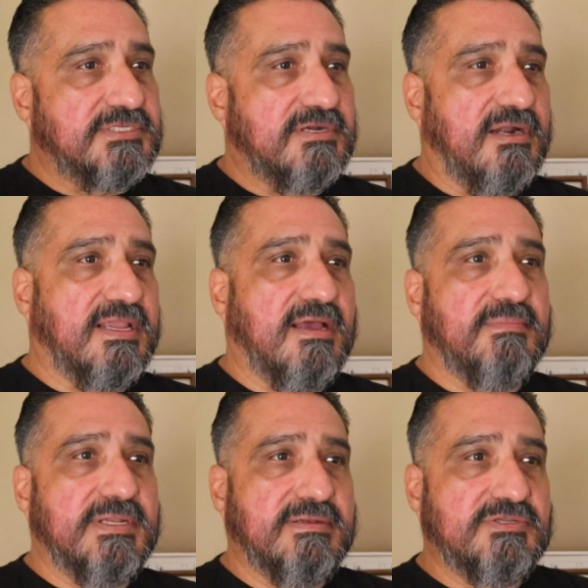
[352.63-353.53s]
started
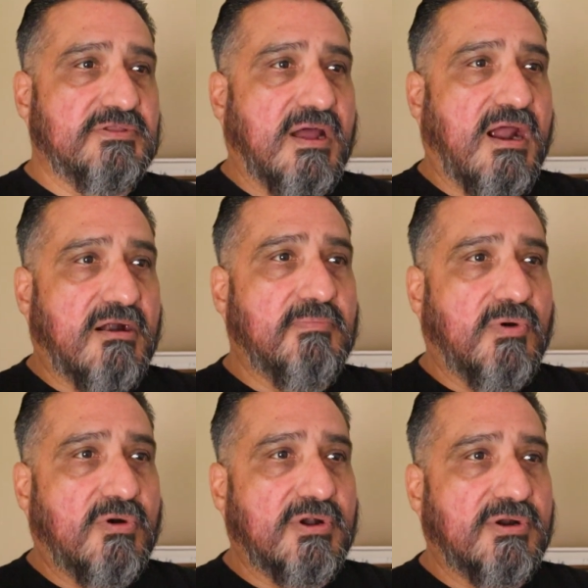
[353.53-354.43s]
coming to our
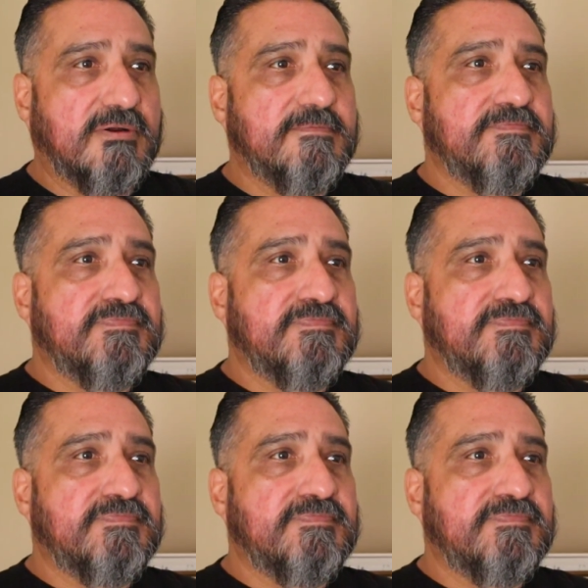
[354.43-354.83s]
border,